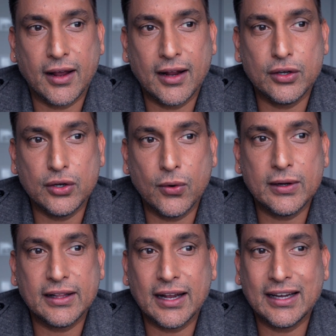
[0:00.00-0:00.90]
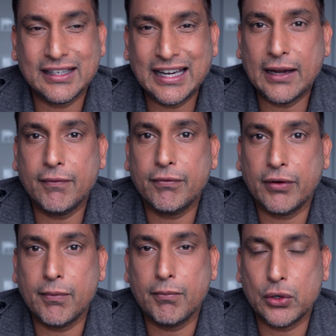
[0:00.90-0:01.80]
and knowing that it came
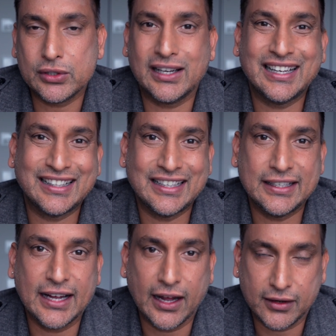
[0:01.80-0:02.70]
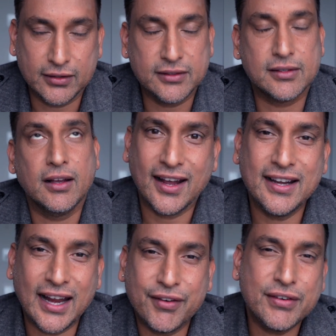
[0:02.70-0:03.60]
from most likely adults,
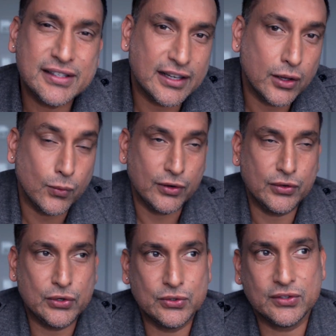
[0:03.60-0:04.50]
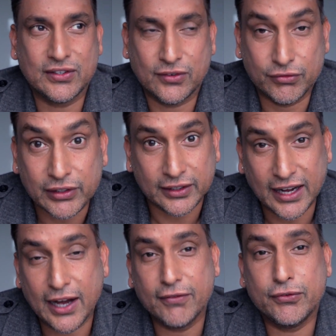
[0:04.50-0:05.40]
and every single one of those really
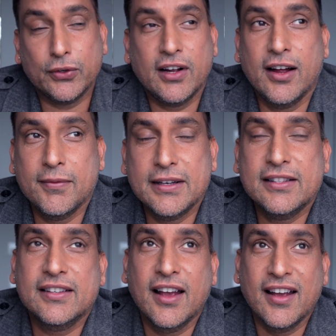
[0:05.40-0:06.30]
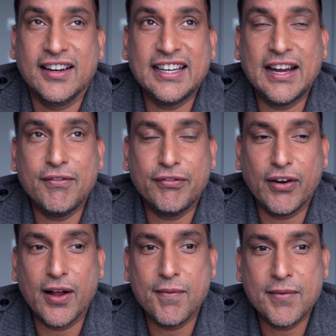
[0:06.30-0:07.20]
hateful comments came
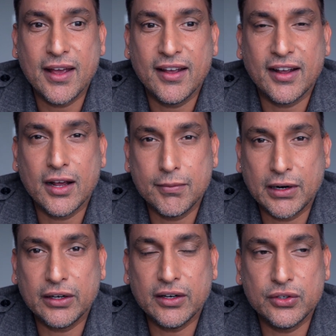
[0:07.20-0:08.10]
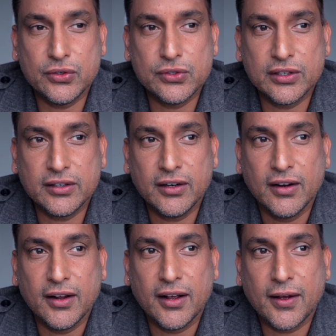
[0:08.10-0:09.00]
from an American user.
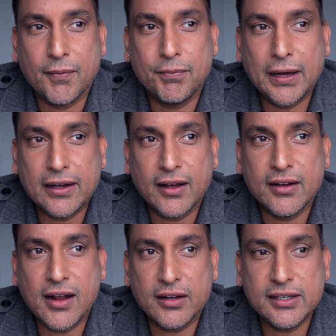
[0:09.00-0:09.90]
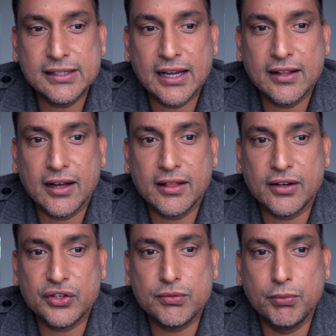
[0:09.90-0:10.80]
But not to say that
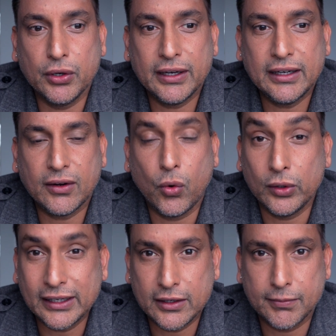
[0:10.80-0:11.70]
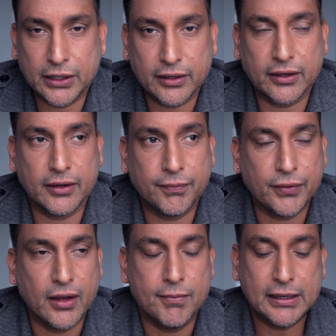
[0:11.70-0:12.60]
there is bullying only in America,
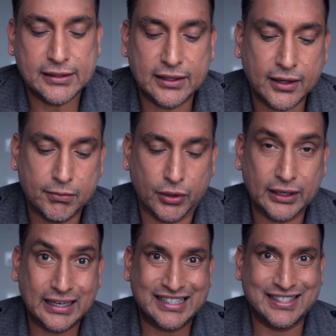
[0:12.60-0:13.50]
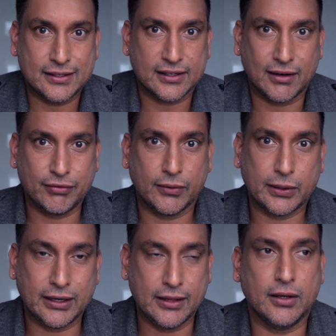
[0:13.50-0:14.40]
because I think bullying exists
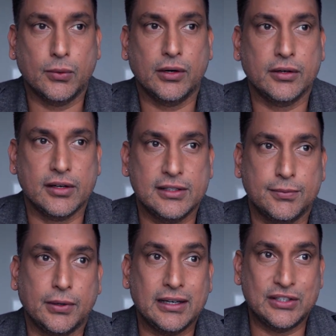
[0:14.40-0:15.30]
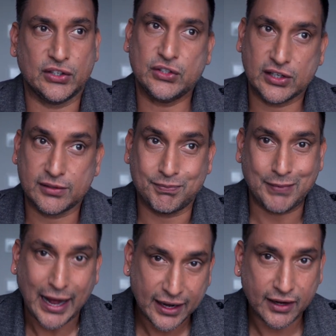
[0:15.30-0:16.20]
everywhere in the world. It's probably just as
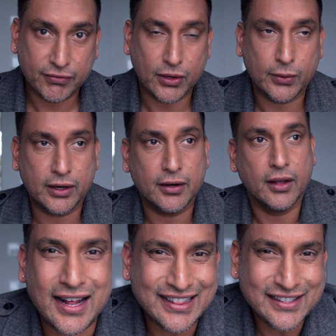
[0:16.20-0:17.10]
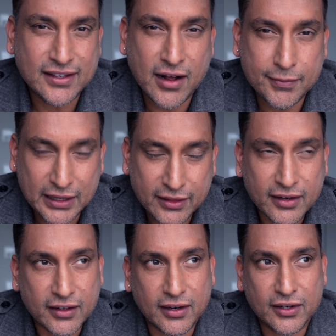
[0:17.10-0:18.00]
bad everywhere. And this got me
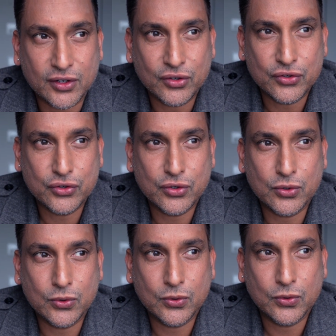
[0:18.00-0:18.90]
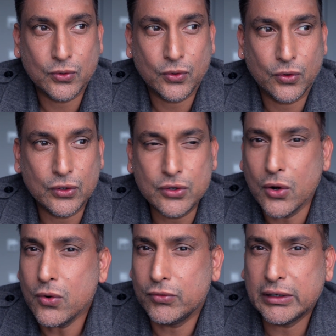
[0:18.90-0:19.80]
thinking to
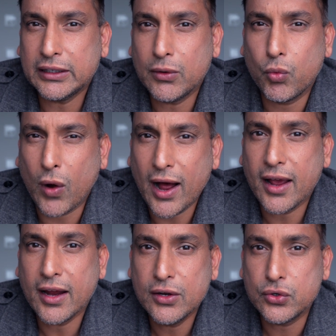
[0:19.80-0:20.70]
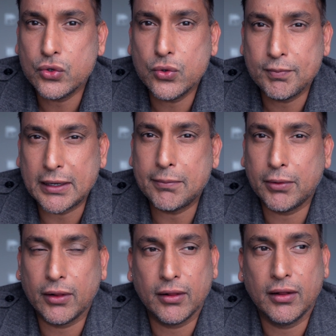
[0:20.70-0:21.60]
know really, why do
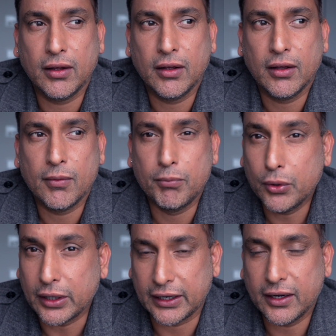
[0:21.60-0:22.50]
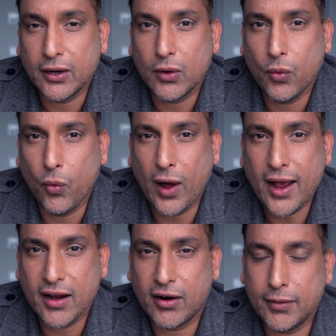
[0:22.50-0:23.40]
people bully?
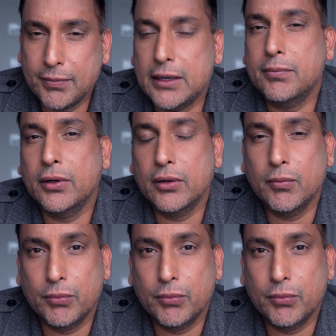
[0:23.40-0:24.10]
Why are people